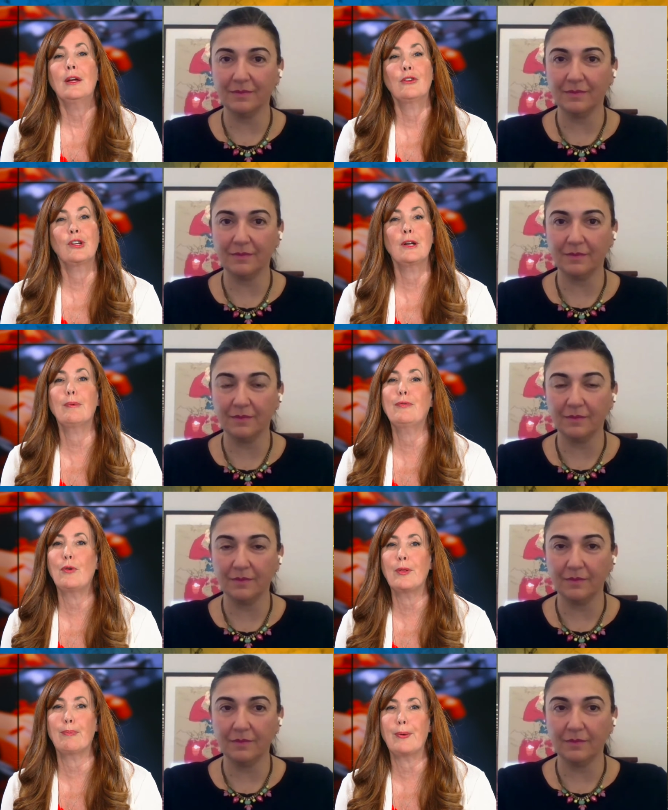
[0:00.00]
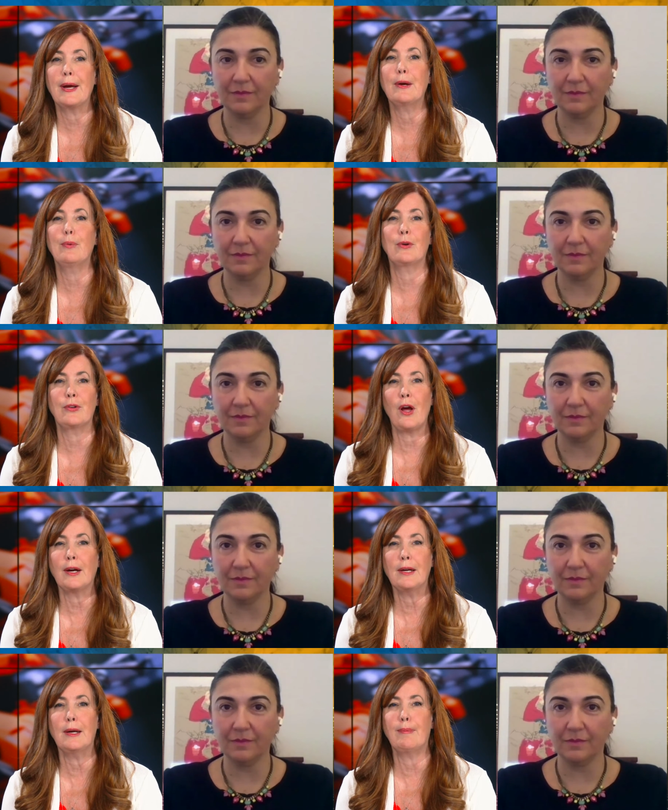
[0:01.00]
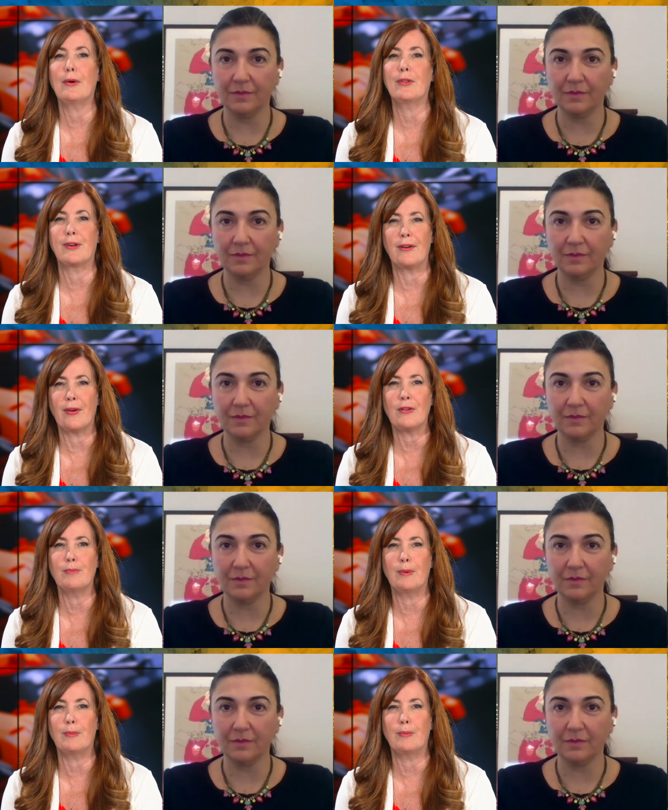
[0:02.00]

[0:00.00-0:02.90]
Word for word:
Speaker 1: Now, Gina, before the break, we were talking about the divestment